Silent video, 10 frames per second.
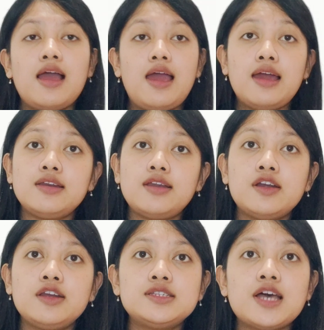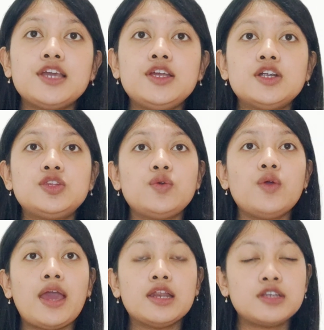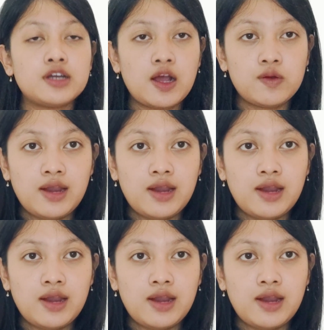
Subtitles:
and their desire to end their own